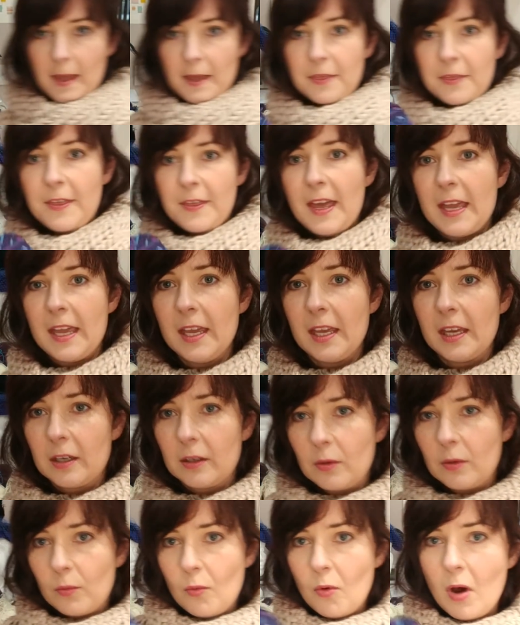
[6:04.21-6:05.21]
I
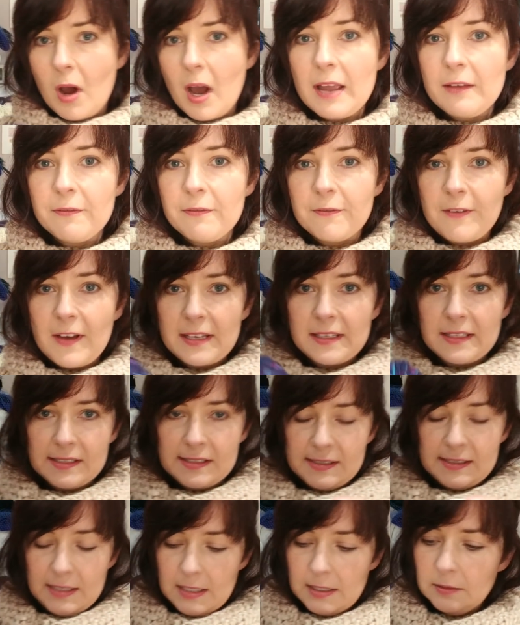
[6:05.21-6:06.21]
think what I
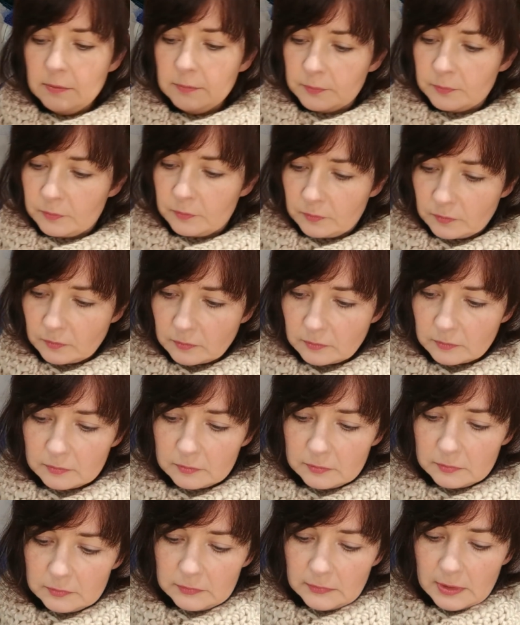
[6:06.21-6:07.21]
fancy
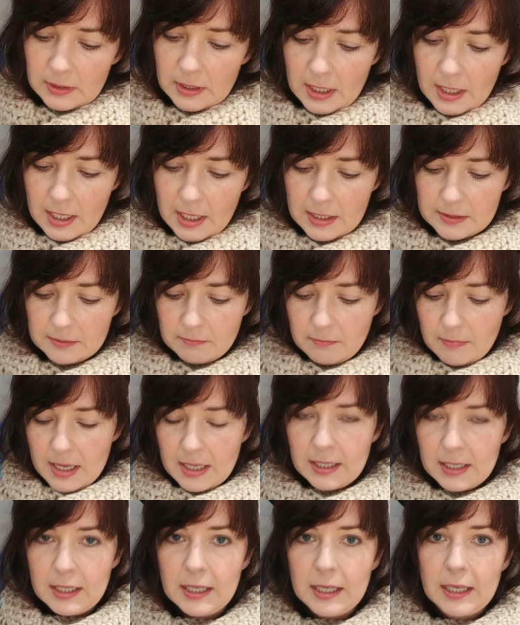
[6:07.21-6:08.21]
is
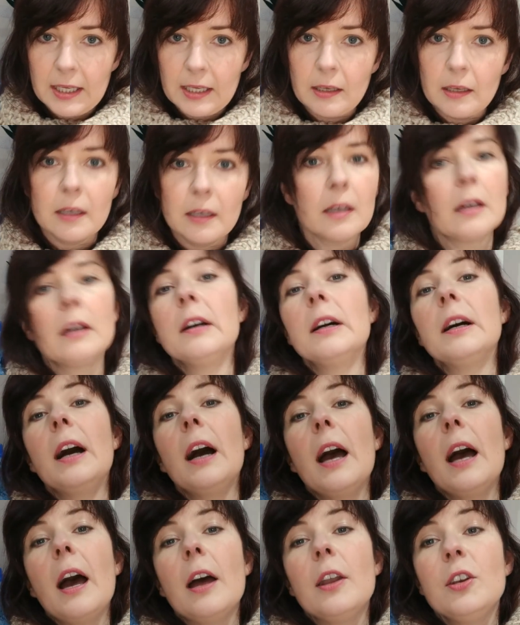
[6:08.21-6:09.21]
making
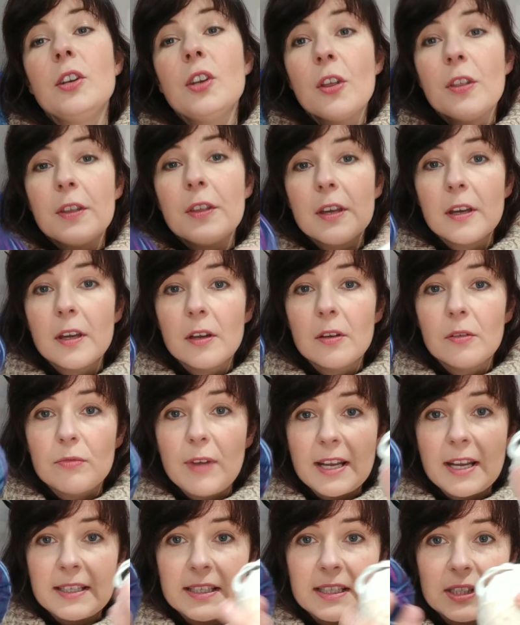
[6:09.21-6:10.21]
another
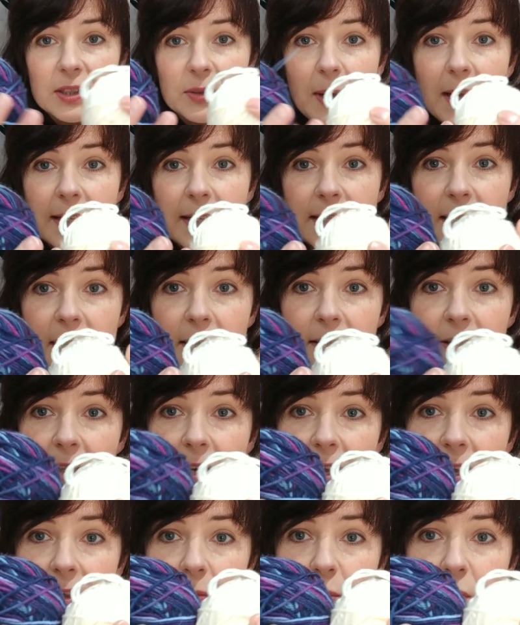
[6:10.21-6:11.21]
Redy sweater,
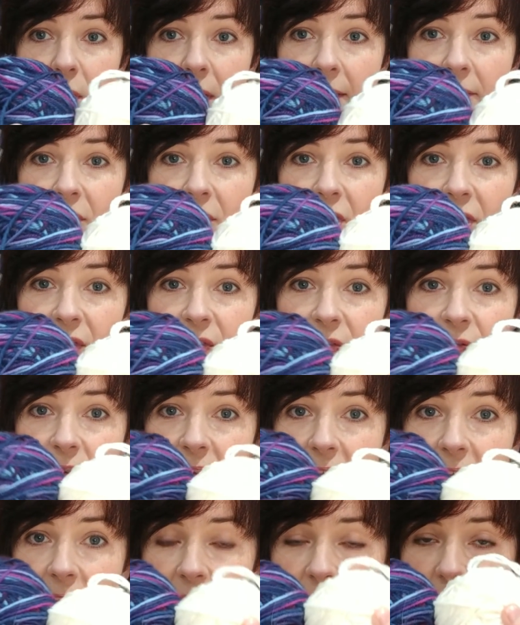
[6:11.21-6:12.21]
so like the one I've just
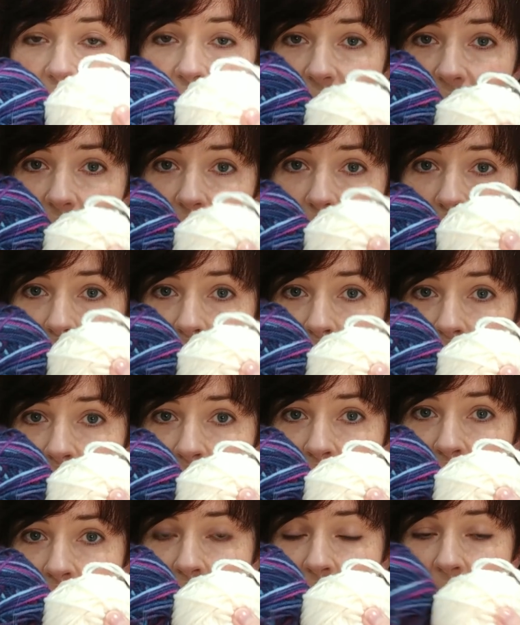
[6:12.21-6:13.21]
finished,
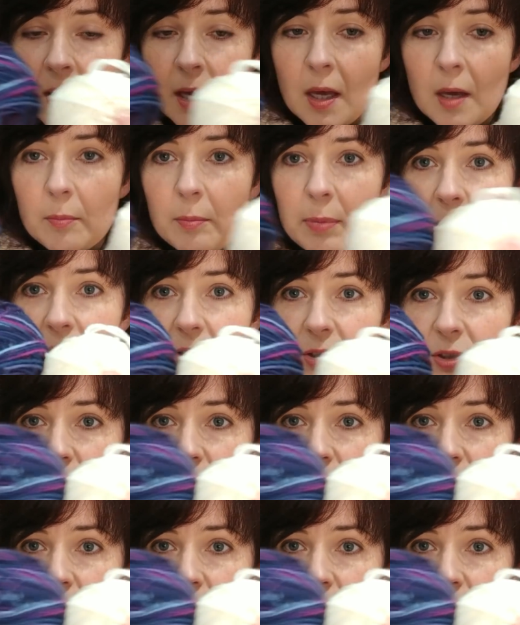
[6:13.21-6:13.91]
but